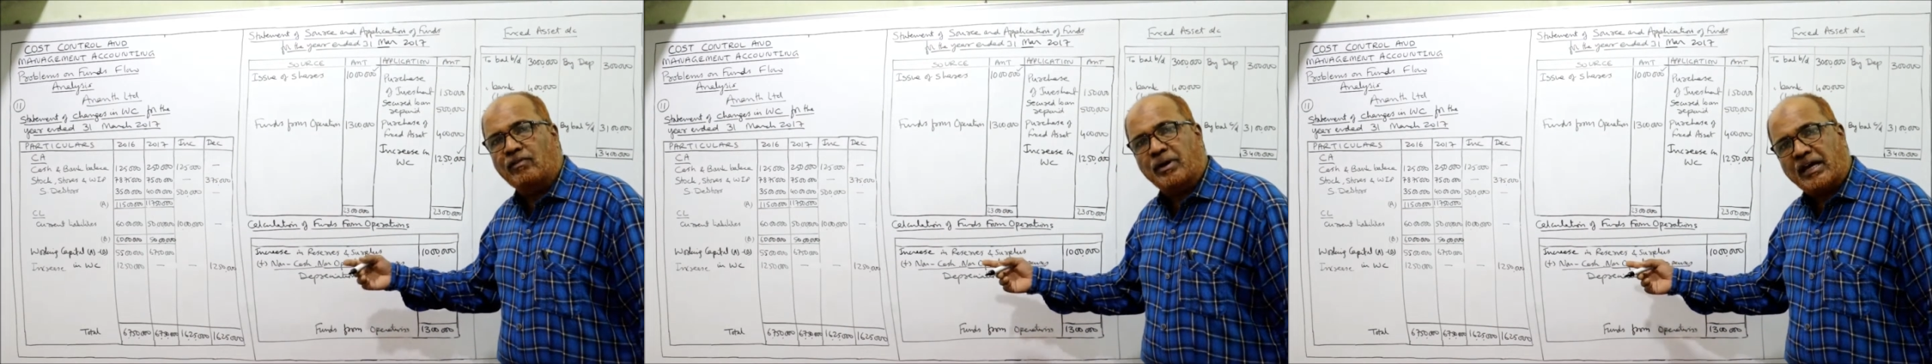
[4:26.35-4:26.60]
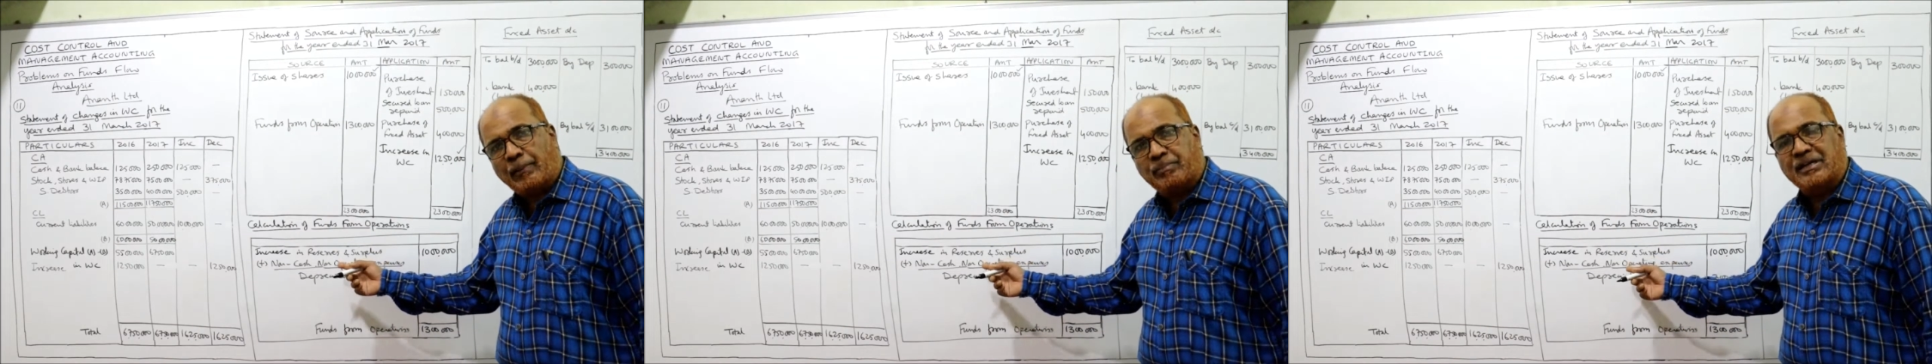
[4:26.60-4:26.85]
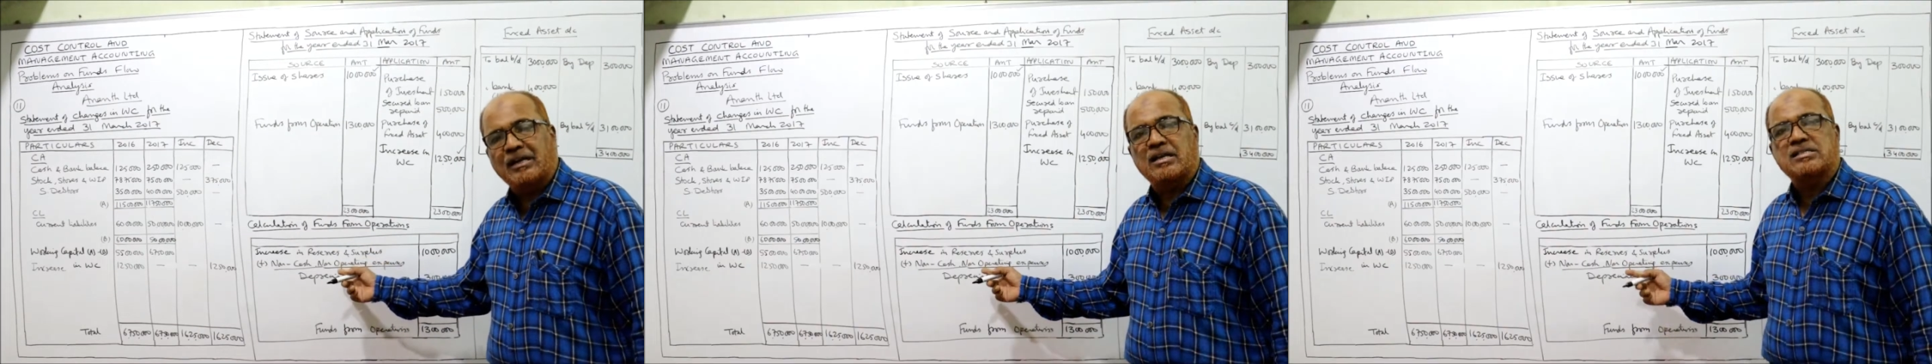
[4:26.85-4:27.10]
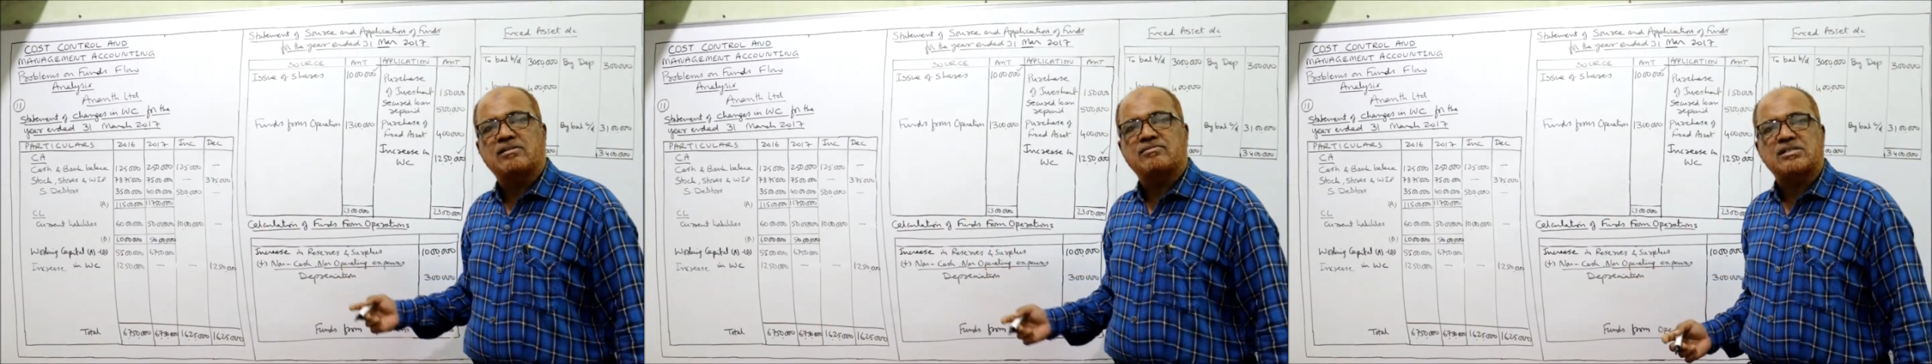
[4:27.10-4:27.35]
will be kept in
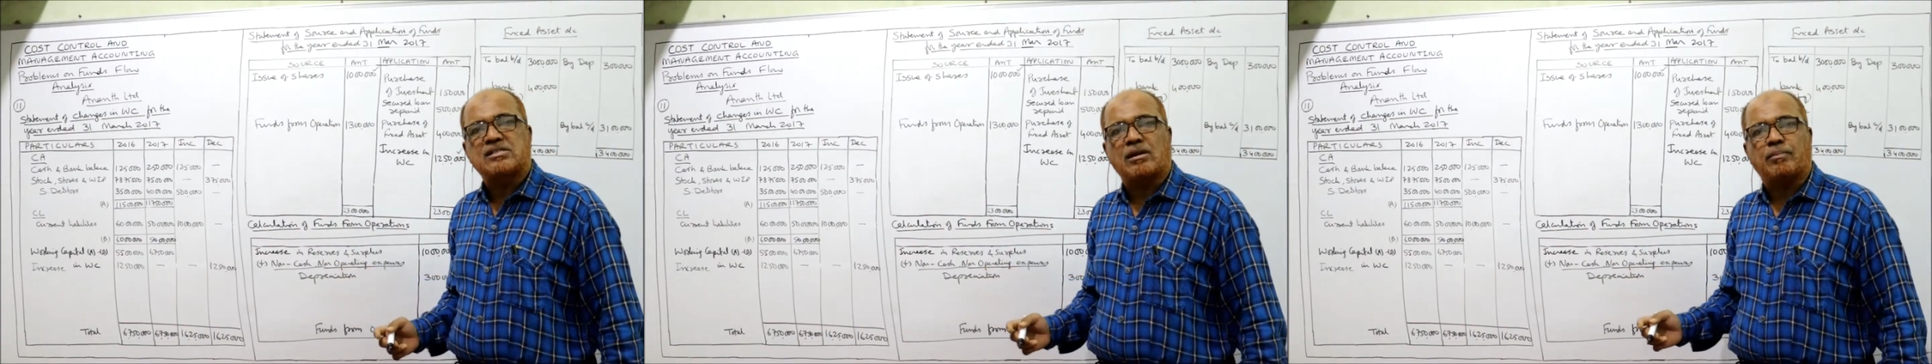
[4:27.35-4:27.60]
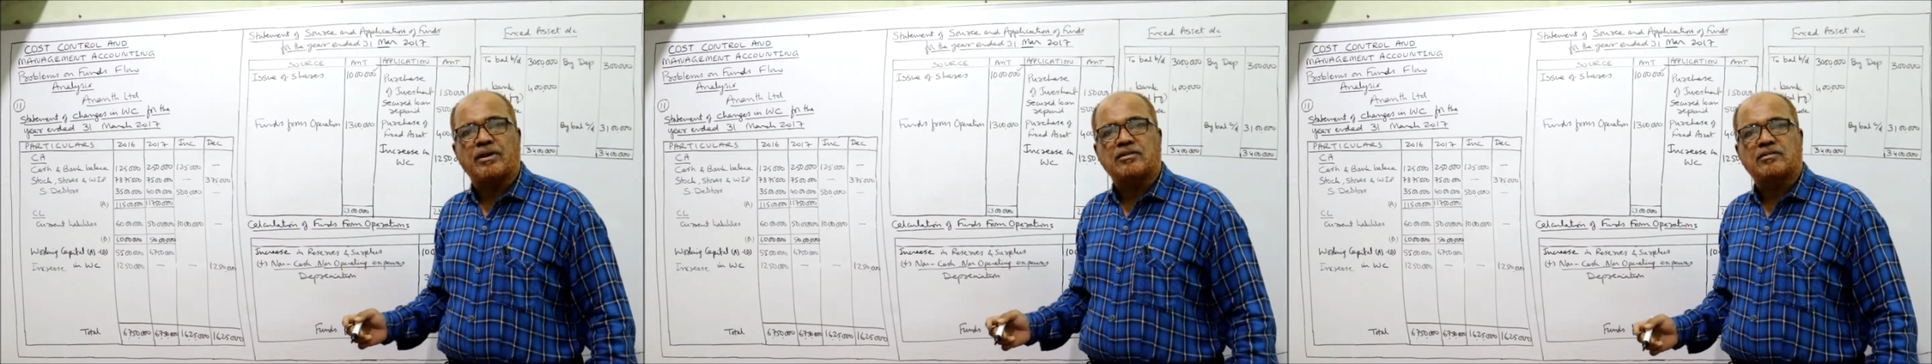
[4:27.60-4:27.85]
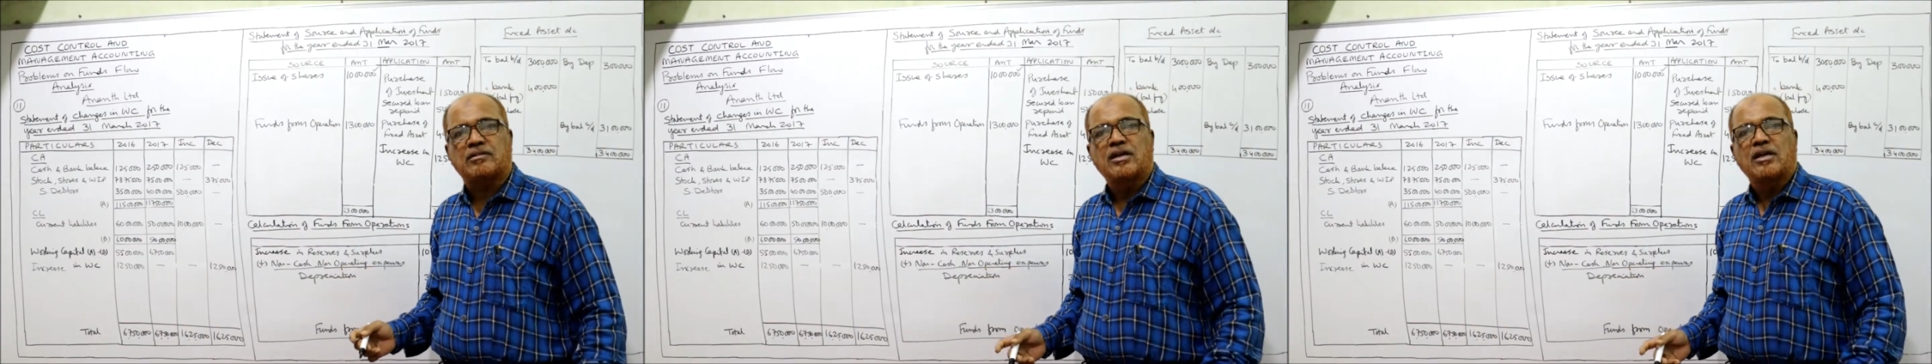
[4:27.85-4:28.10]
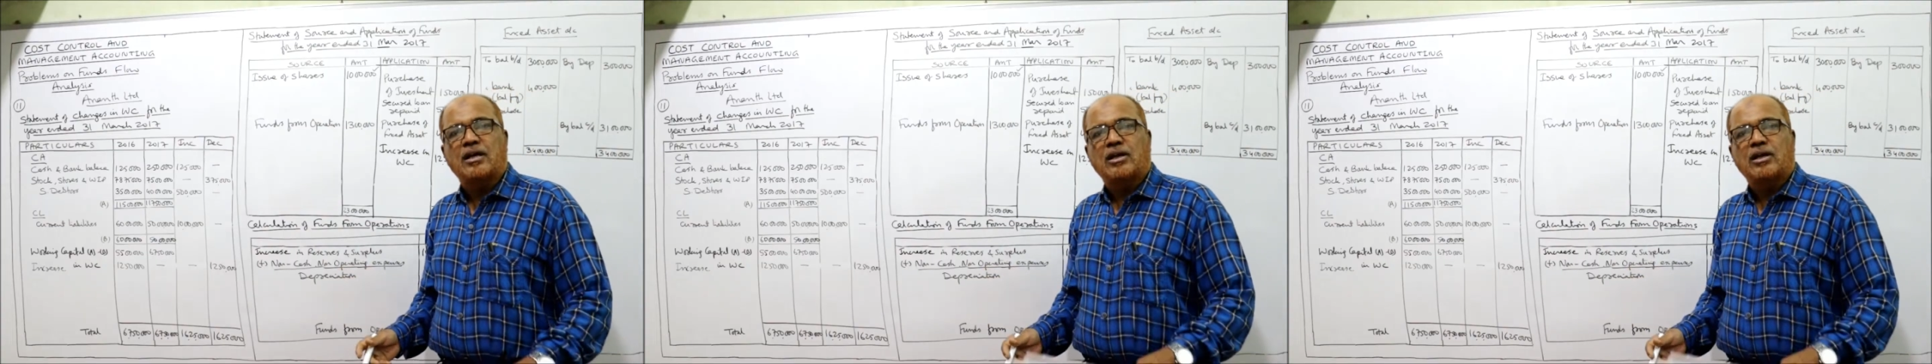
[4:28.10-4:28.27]
reserves and surplus.